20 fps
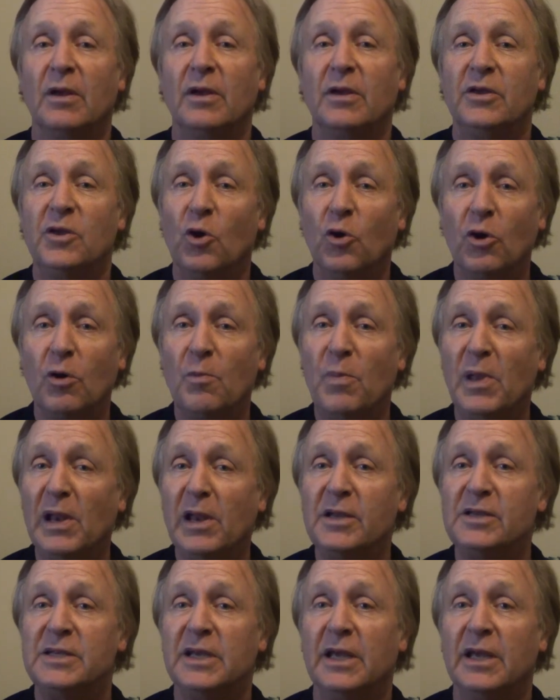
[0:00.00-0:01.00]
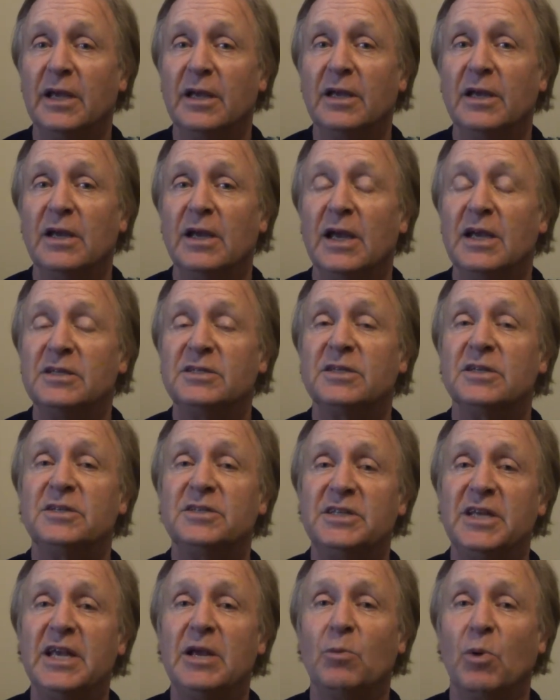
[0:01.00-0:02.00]
Your ability is to
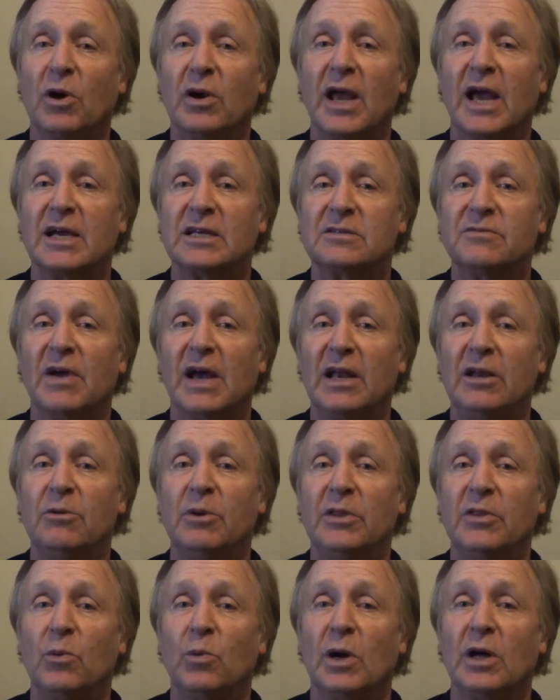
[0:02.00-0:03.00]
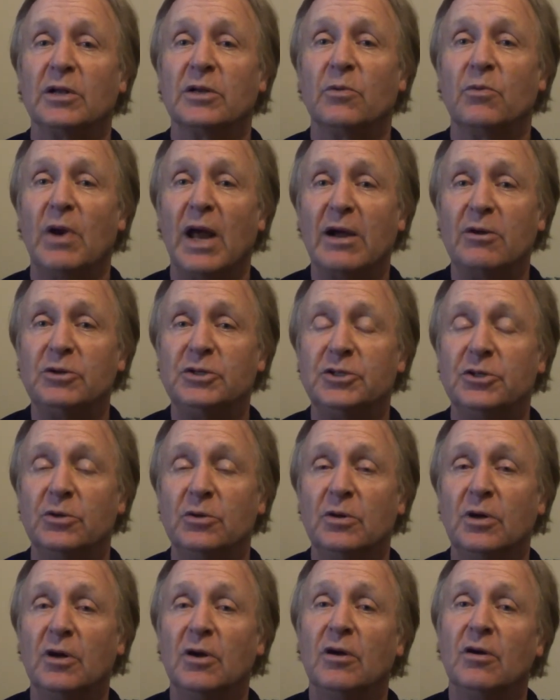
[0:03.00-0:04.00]
see what has value in the world around
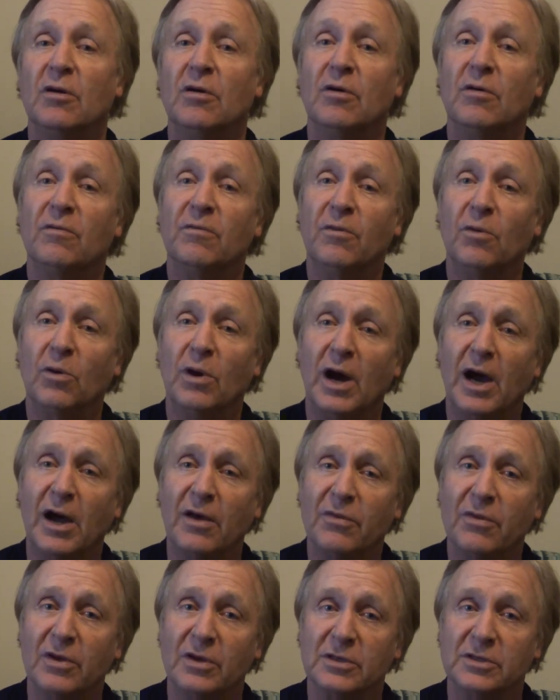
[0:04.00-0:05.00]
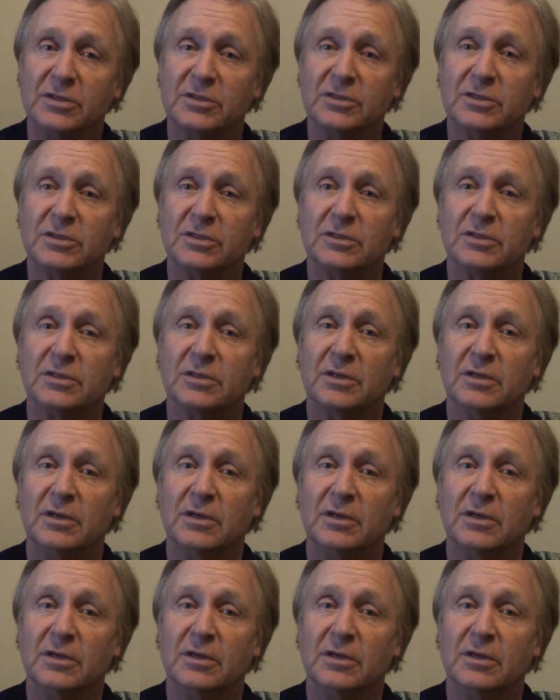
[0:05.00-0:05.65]
you for others